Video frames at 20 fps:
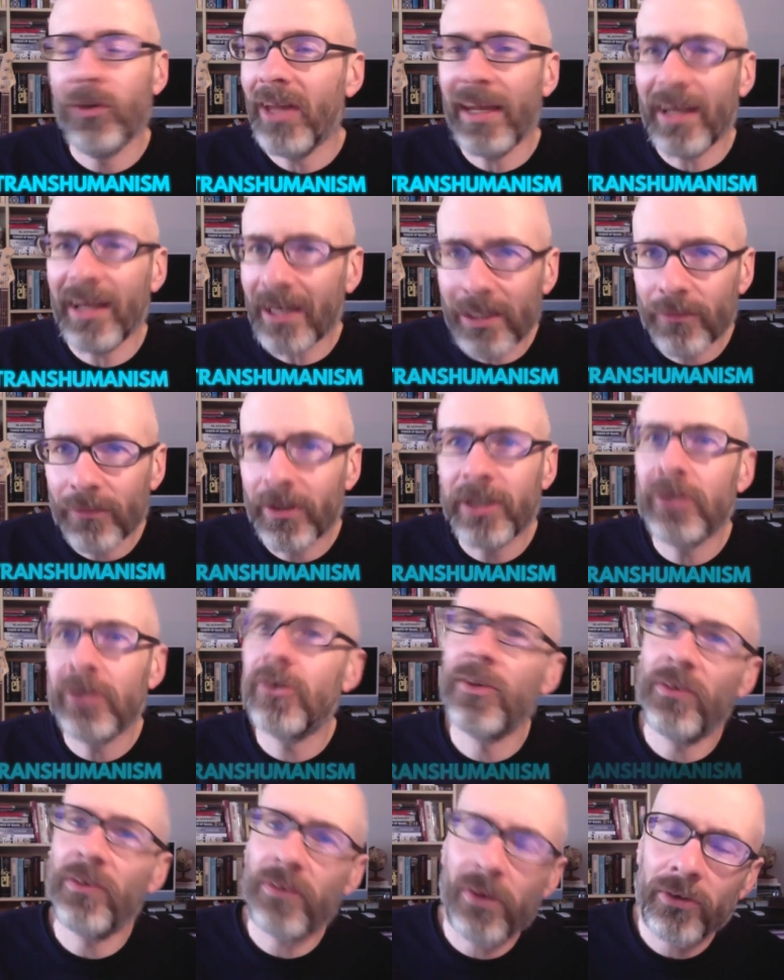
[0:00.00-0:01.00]
At any rate, you
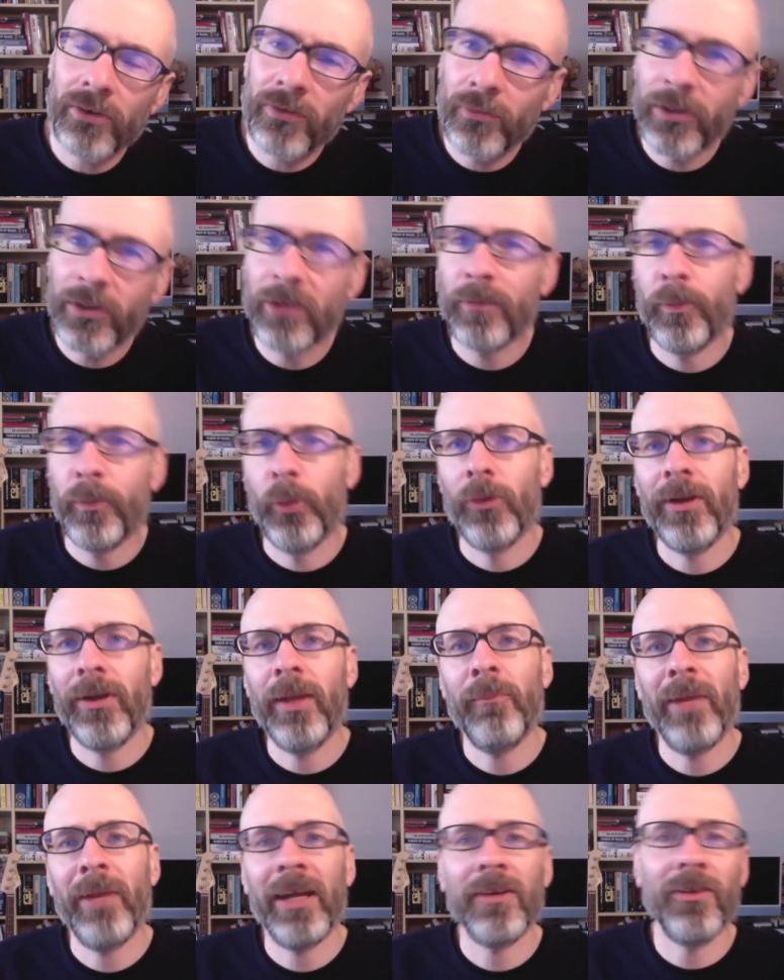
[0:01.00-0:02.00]
can start to explore
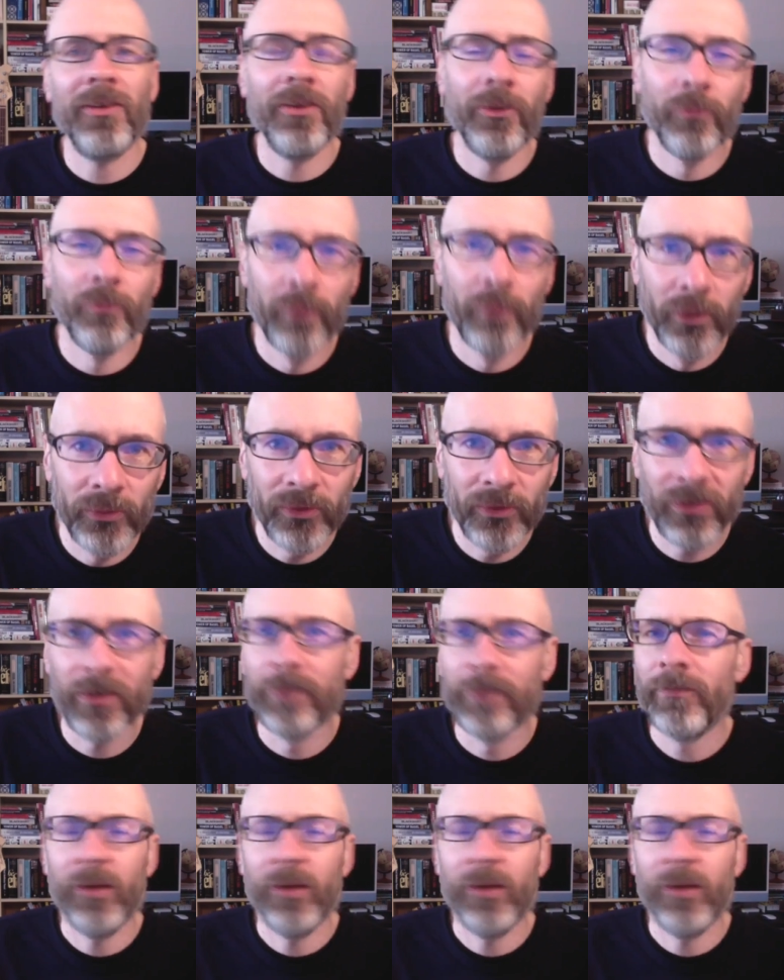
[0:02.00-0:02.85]
that back to the roots of,